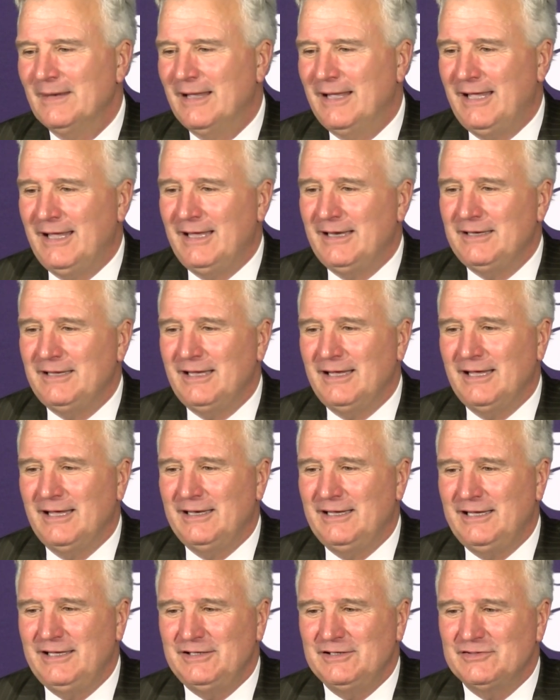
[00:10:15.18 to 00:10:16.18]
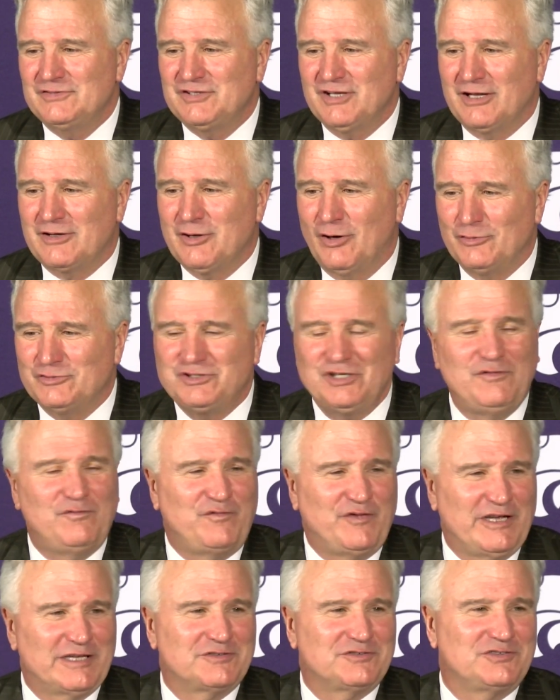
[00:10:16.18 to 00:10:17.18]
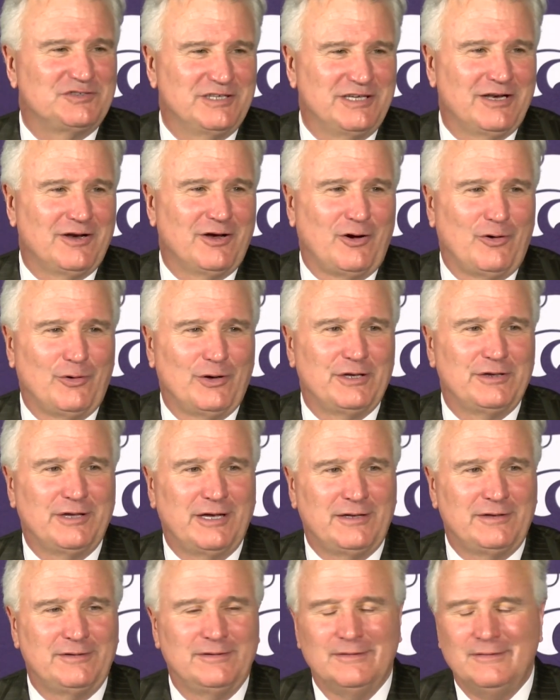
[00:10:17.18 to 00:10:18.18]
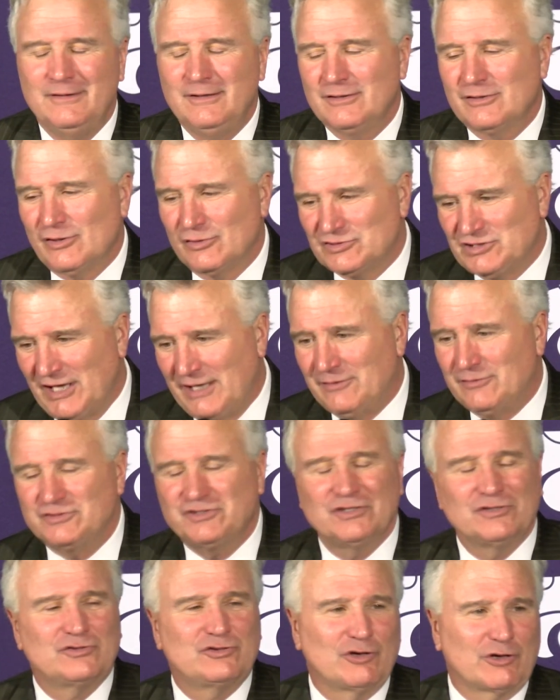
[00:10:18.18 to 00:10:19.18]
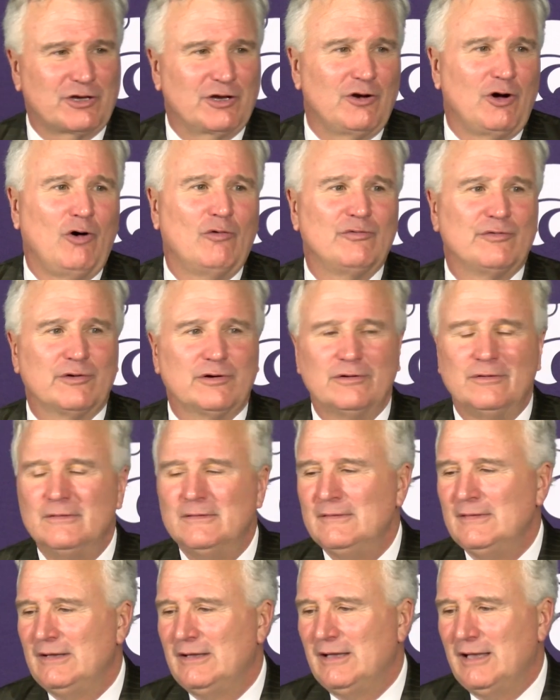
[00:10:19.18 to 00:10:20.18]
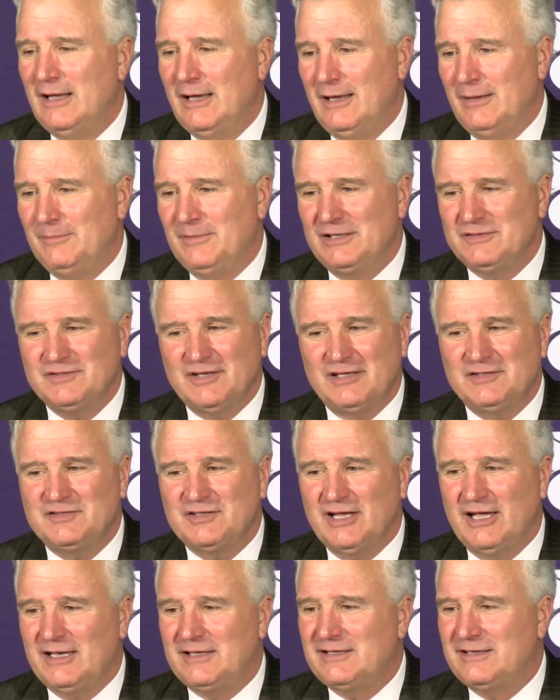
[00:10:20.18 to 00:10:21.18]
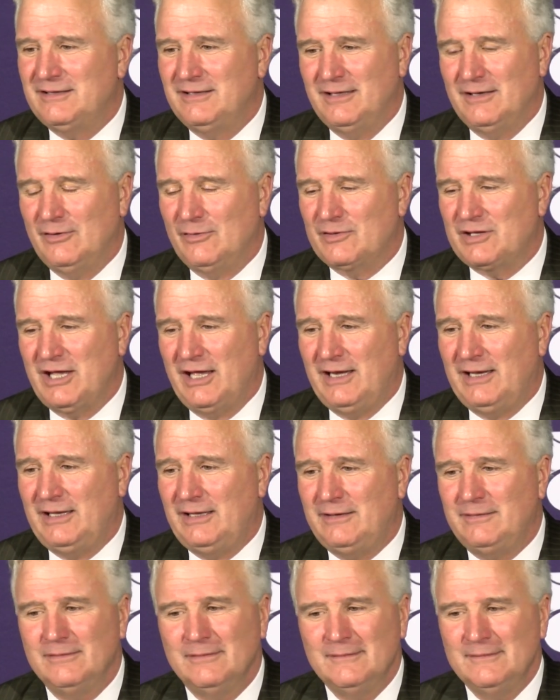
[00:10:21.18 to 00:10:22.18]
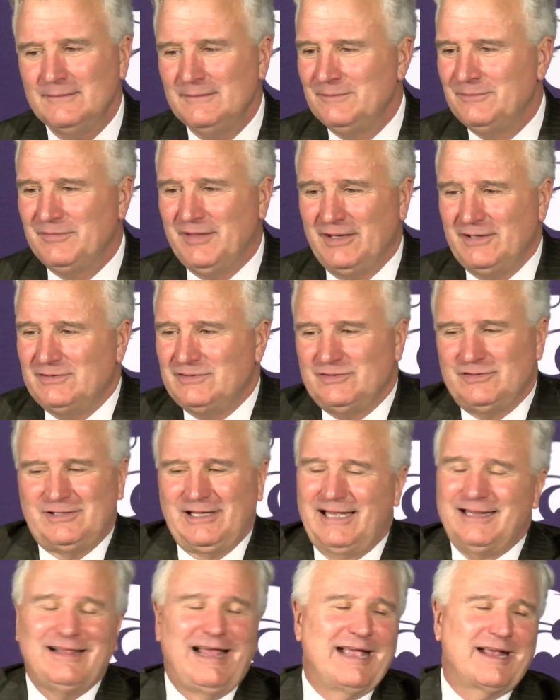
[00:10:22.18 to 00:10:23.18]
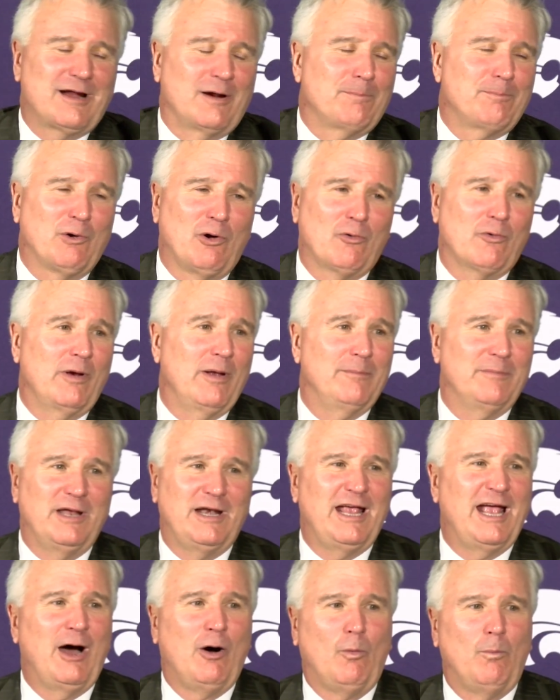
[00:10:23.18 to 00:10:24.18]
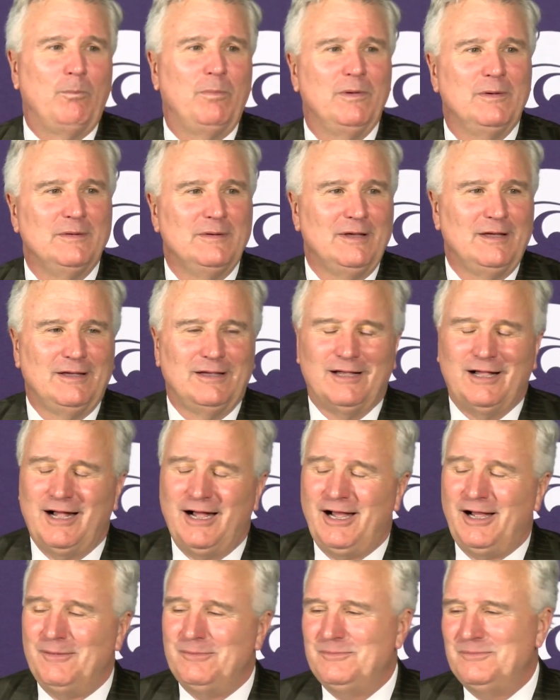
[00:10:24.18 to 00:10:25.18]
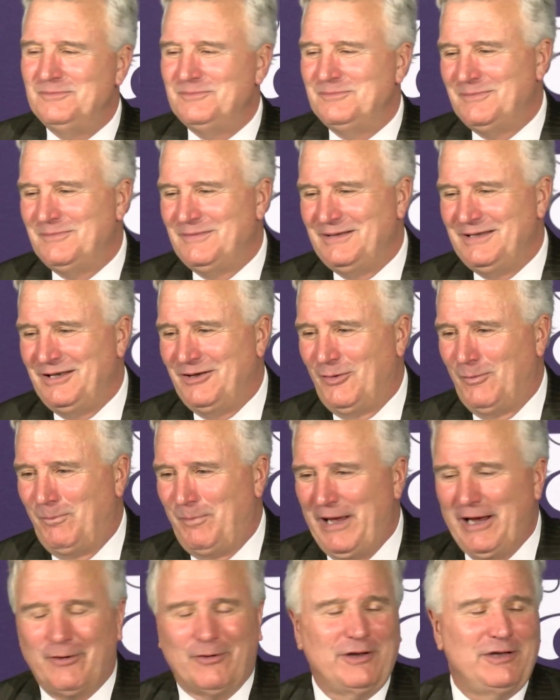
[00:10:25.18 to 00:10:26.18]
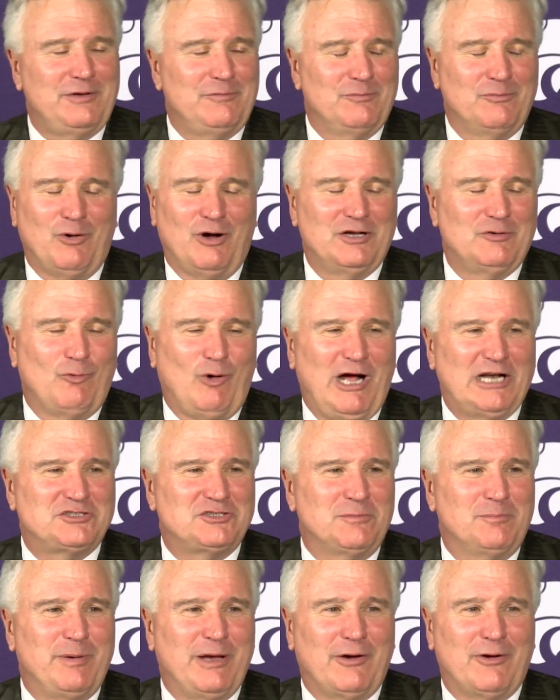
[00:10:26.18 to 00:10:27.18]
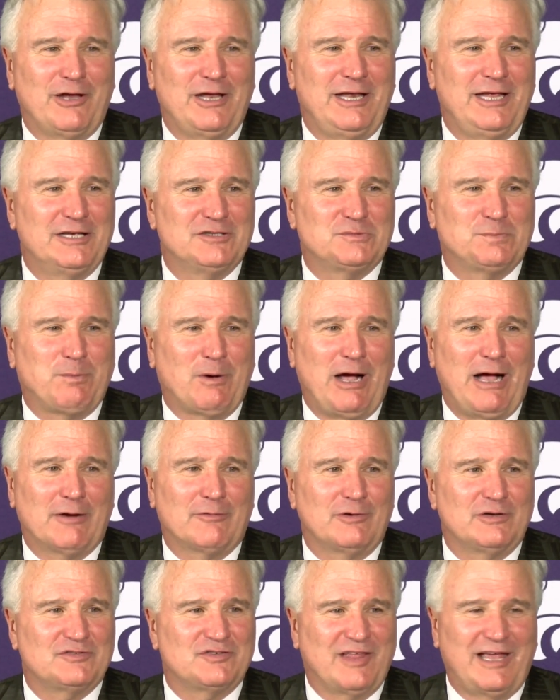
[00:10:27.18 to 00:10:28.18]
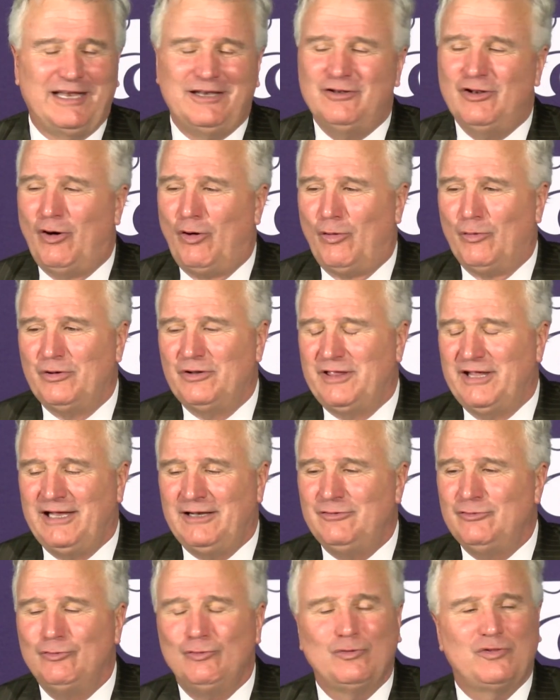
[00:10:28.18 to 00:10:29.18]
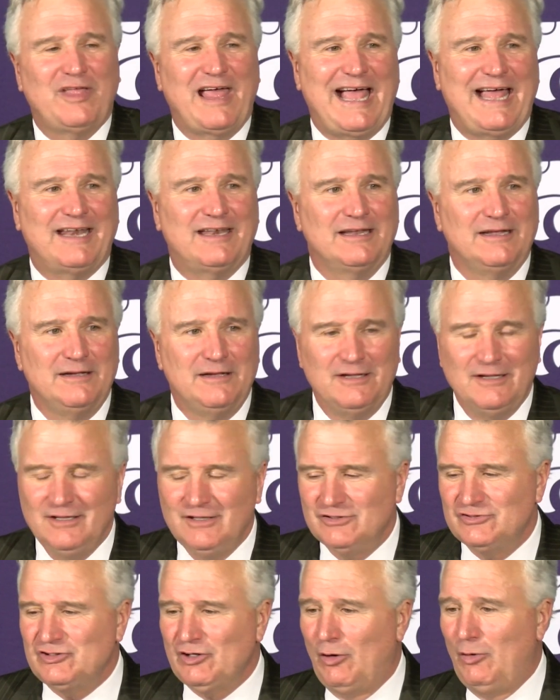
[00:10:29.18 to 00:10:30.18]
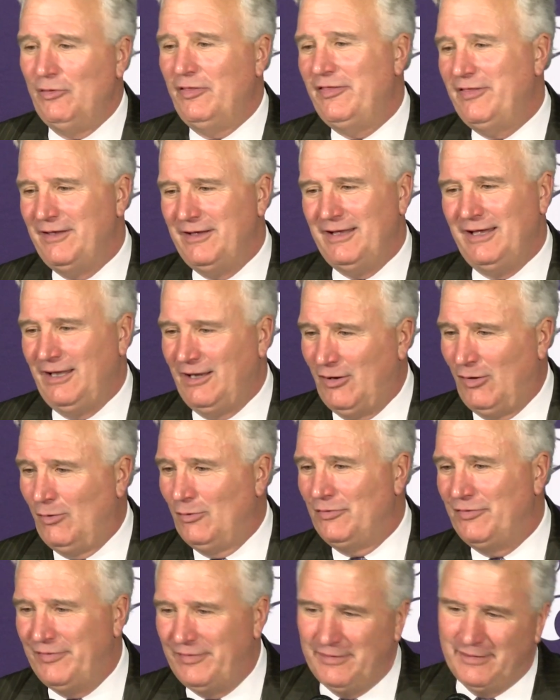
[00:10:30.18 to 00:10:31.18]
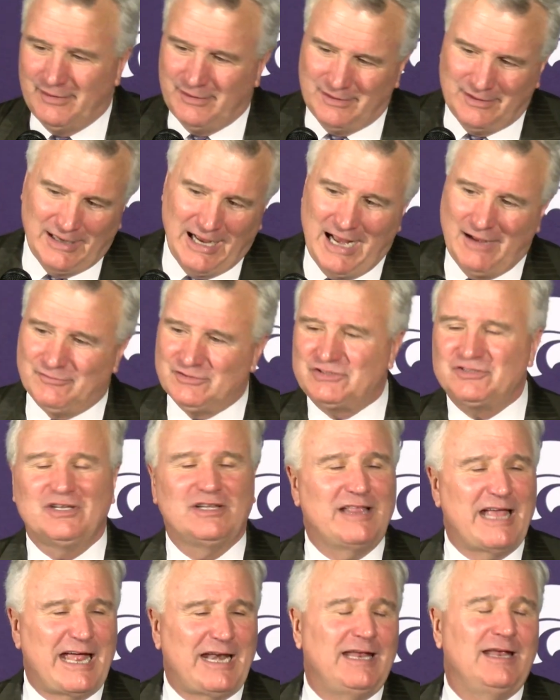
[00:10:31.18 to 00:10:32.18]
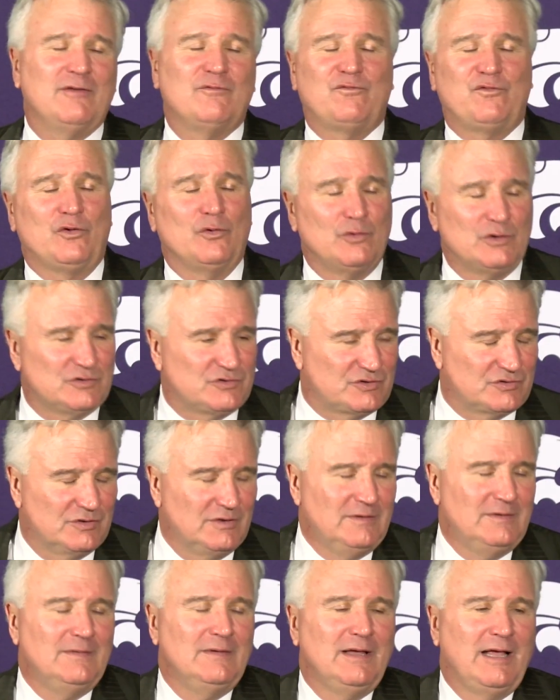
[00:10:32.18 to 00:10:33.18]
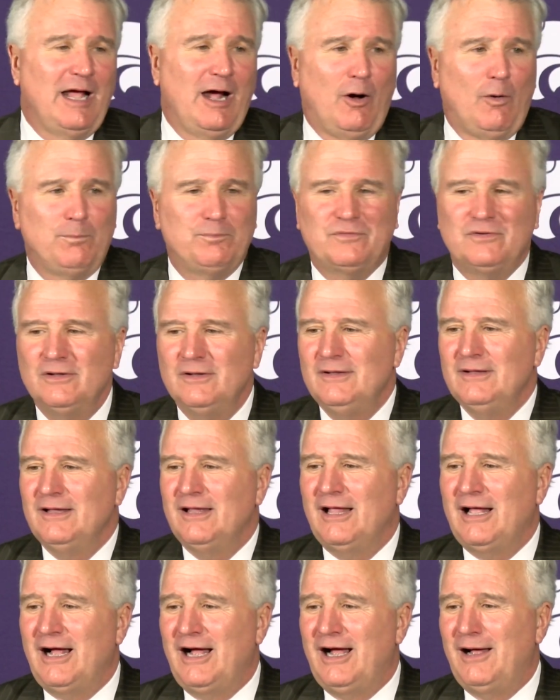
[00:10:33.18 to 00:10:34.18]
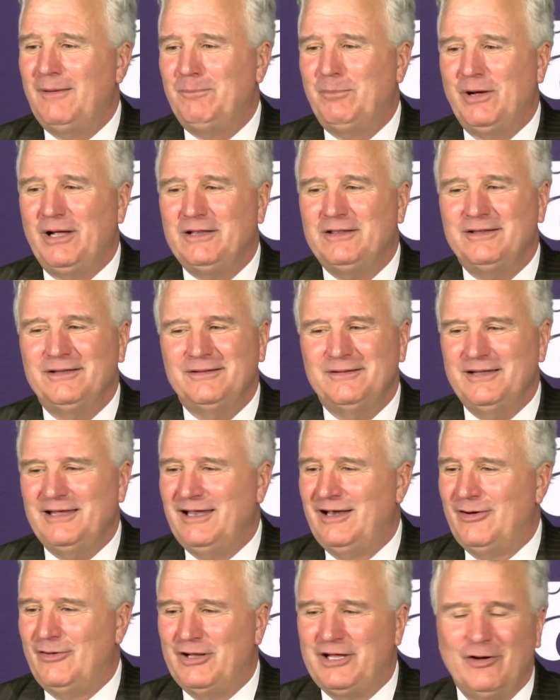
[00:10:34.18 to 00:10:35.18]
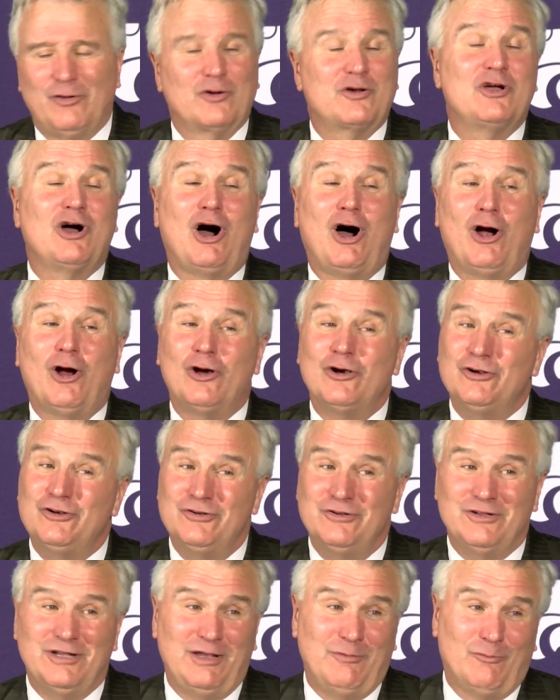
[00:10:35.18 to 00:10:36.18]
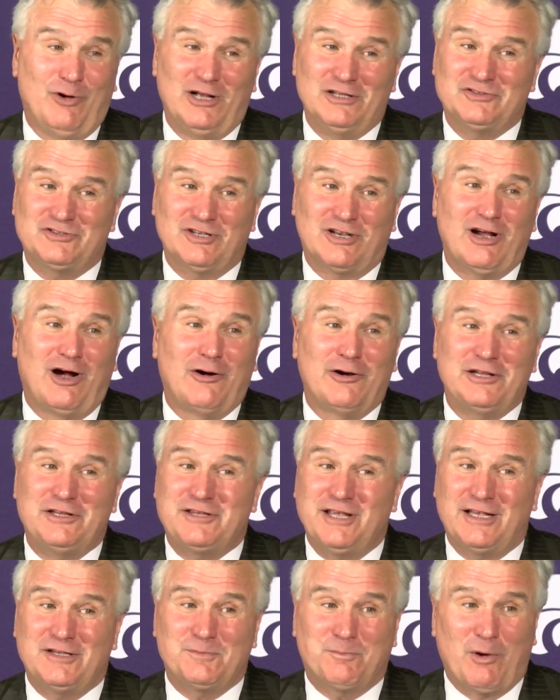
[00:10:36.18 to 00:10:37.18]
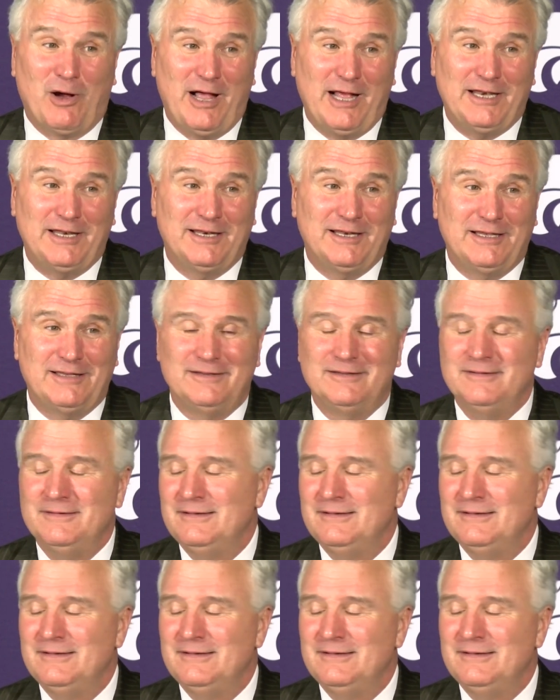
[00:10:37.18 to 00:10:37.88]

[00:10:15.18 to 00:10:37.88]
and he, and he just said, Coach, he fits, you know. And then Coach Henderson took it over. Um, as I said, you know, Kenny, they, they like our program. It helped uh, you know Barry watching Barry and his progress. They know they knew that. So you know, obviously that influence helped. Uh, but you know he'll guard. He wants to guard. He takes pride in it.